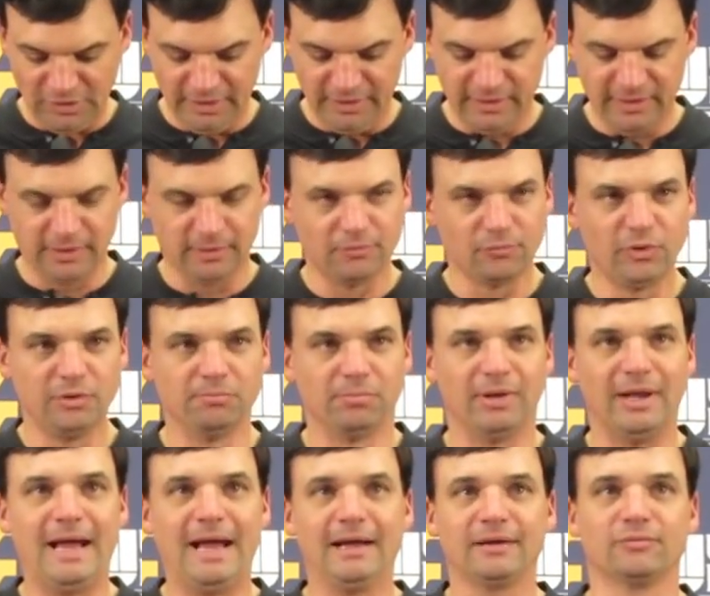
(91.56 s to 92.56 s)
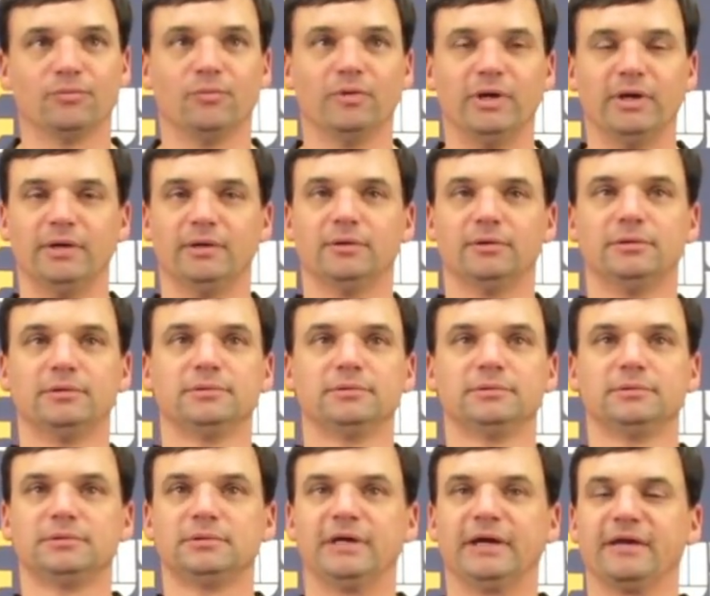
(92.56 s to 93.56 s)
And then we blocked well,
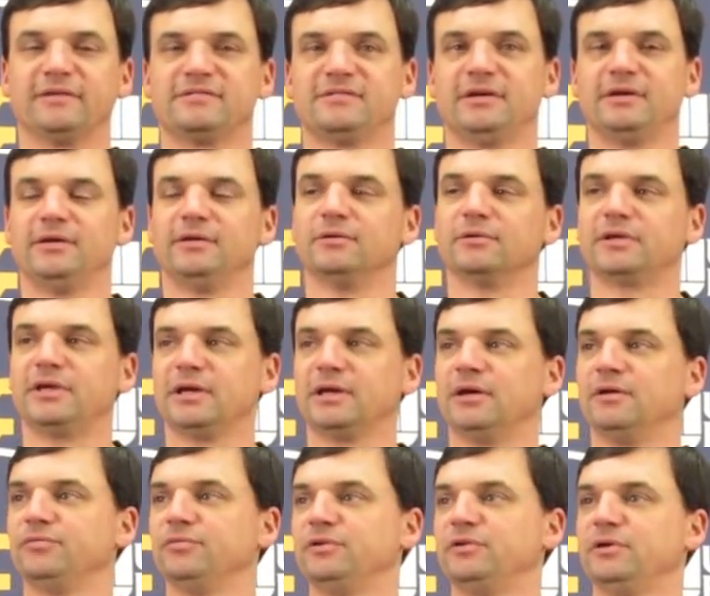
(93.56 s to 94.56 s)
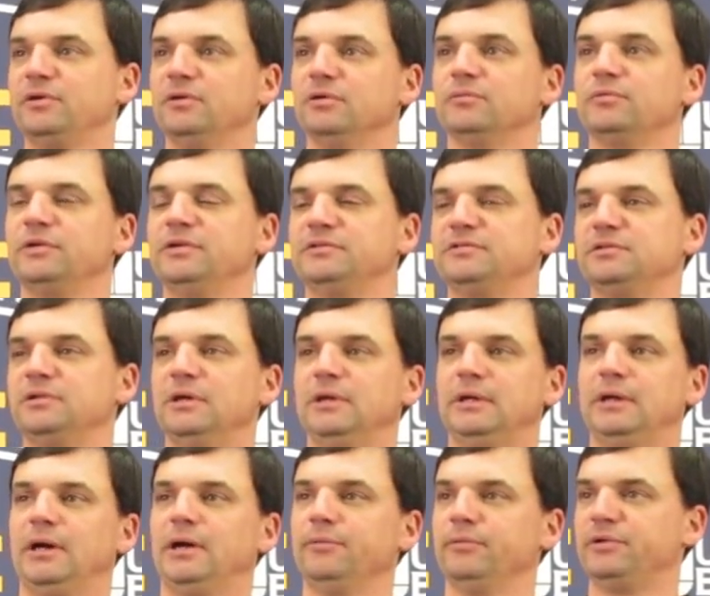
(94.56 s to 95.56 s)
like I said, on kickoff return.
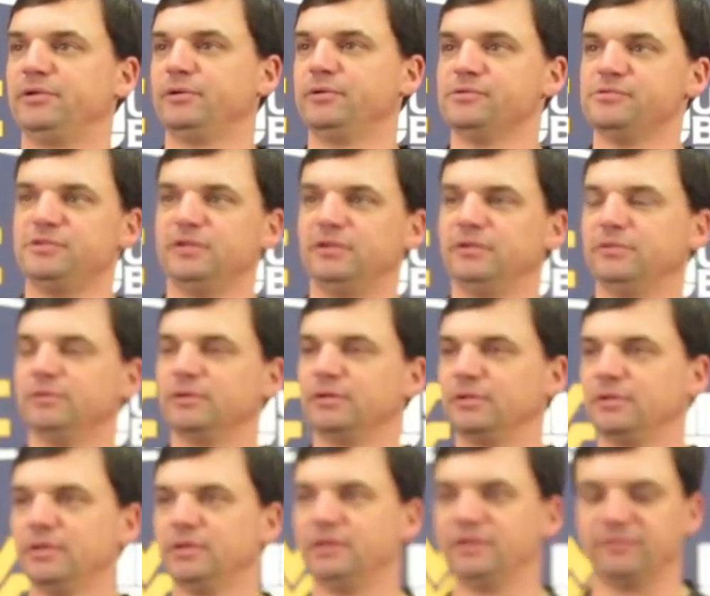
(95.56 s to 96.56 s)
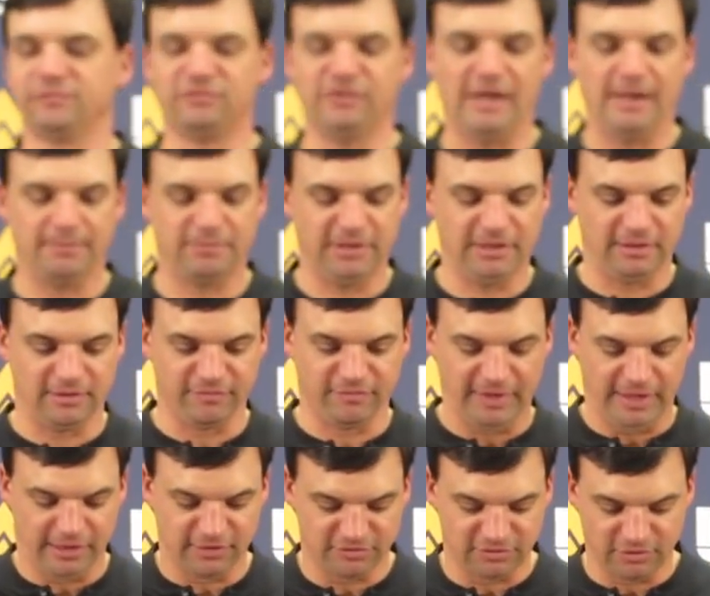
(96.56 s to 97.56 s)
Our returners didn't do a good enough job taking
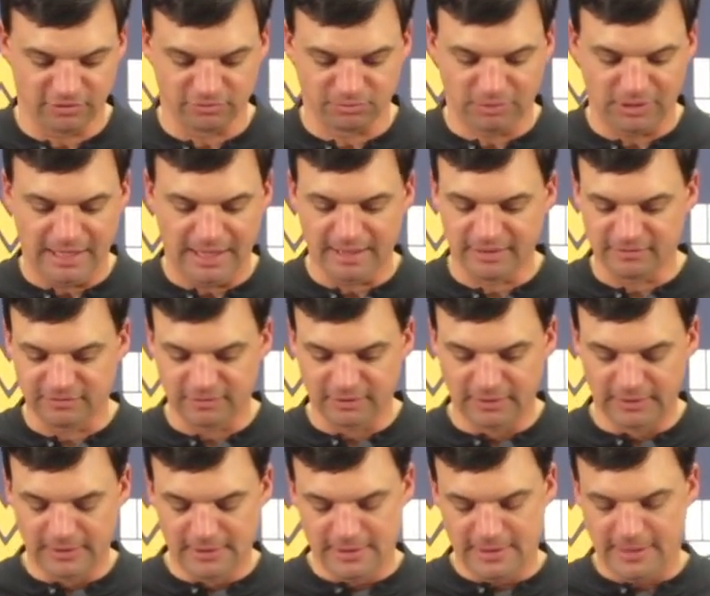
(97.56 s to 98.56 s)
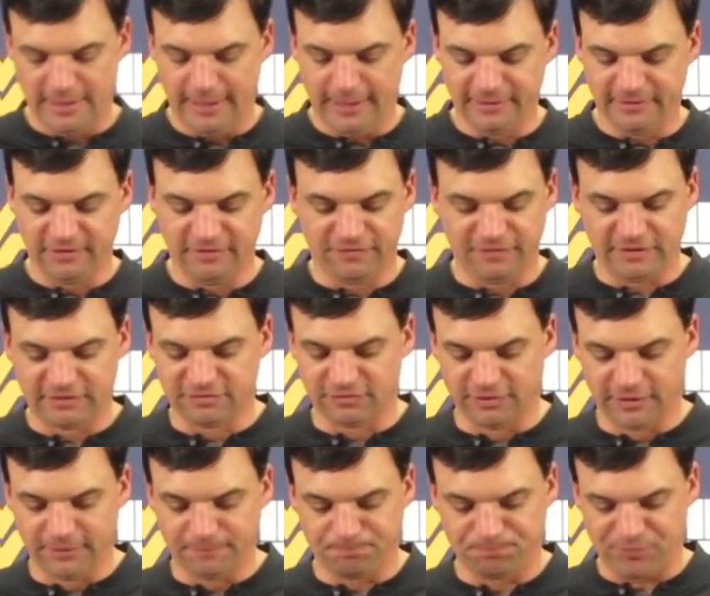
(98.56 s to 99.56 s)
advantage of those blocks.
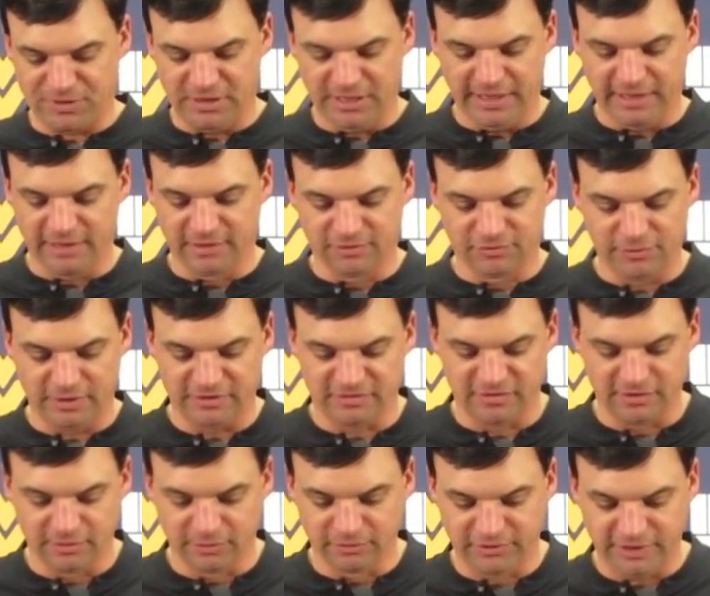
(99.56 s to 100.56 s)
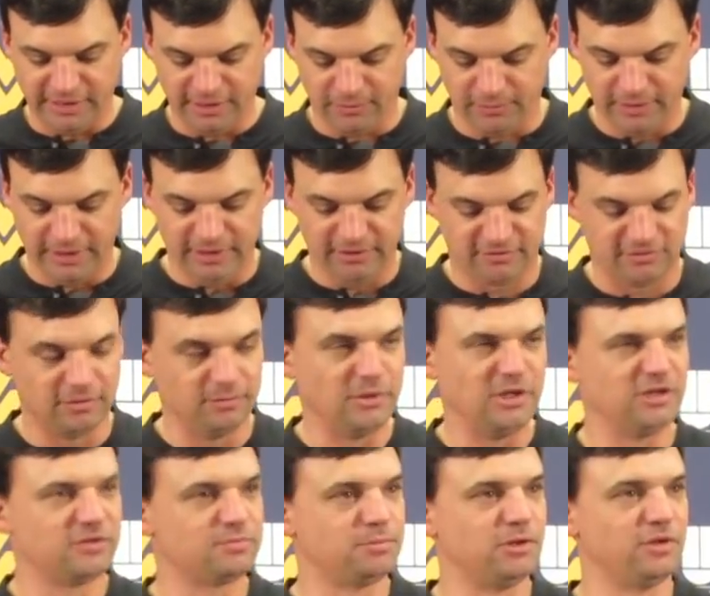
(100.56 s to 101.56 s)
Defensively, negatives, we had zero takeaways, too
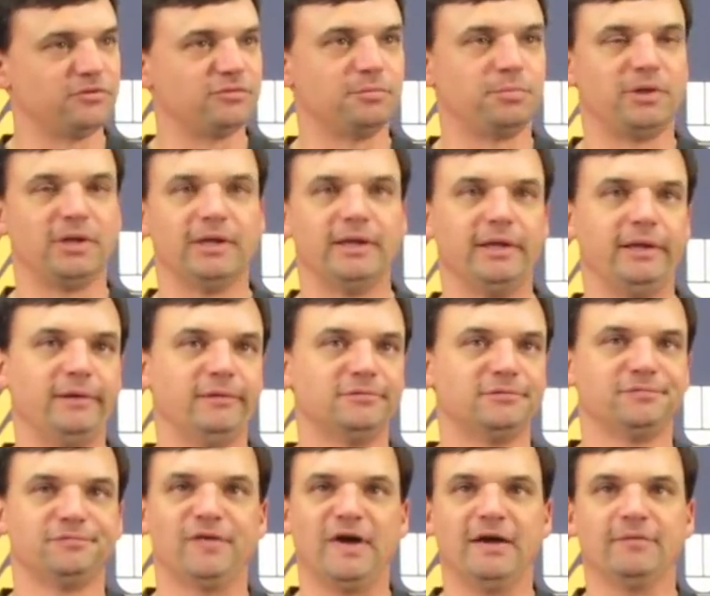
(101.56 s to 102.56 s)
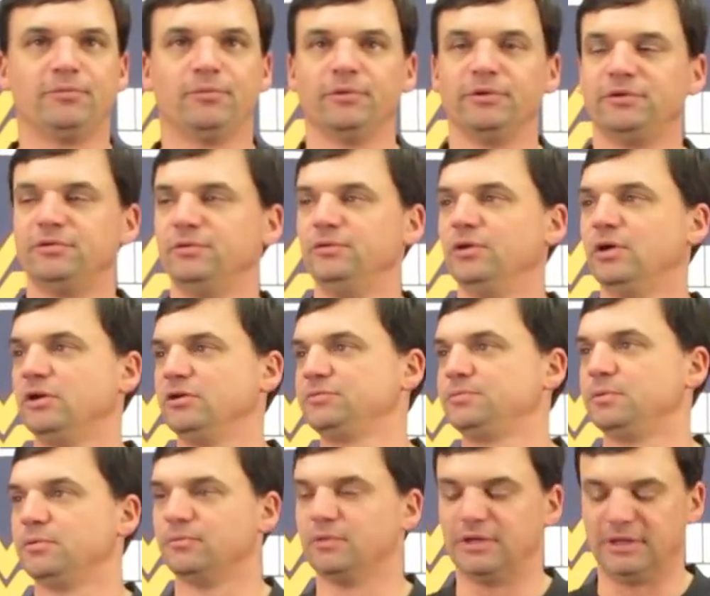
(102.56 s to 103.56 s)
many explosive plays, 5.2 yards
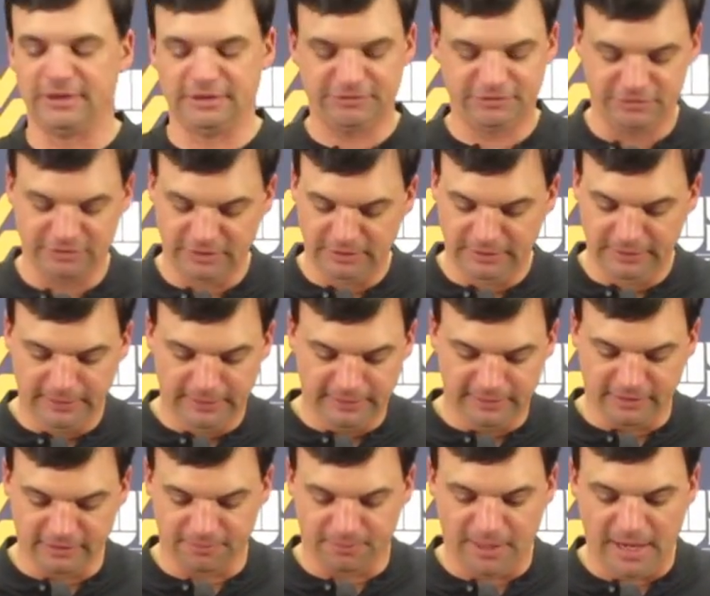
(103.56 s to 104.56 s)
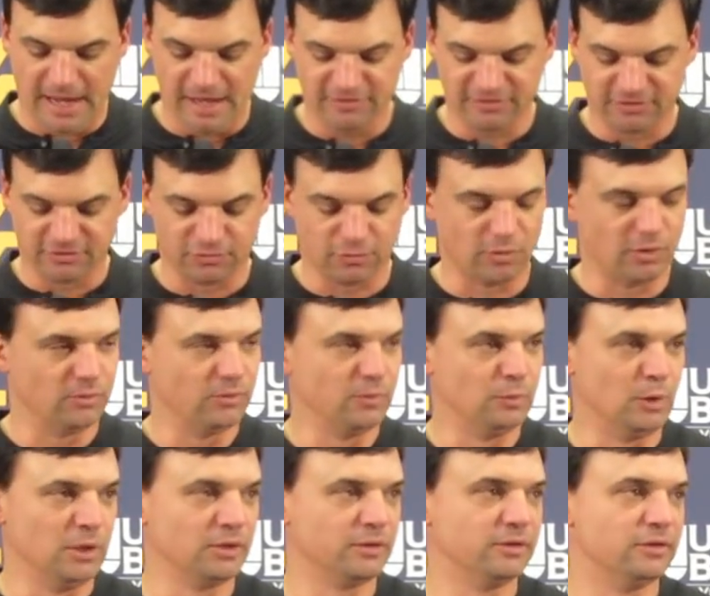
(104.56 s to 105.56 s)
per rush. Thought the positives were we
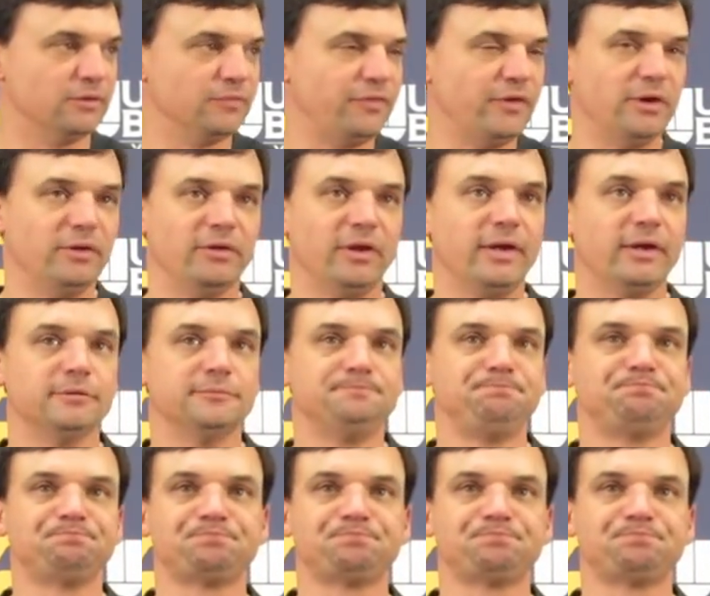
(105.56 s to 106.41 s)
were good on third down.